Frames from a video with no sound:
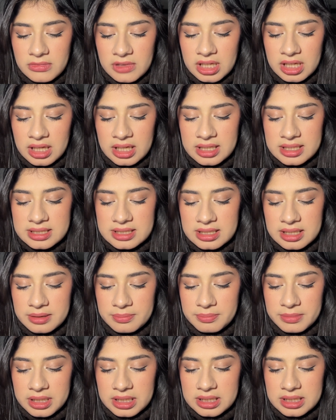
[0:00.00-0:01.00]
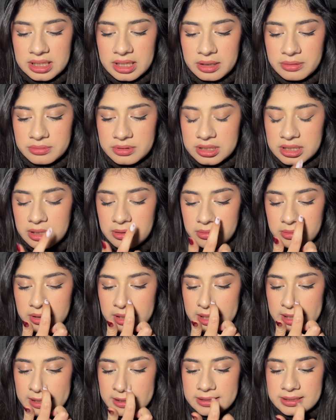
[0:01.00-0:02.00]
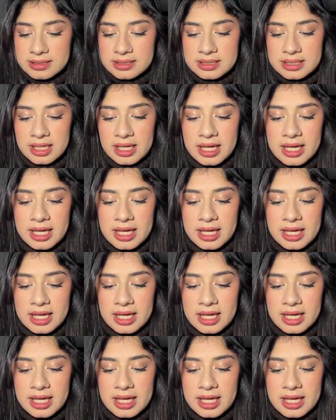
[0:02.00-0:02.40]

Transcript: He sent me downtown lights.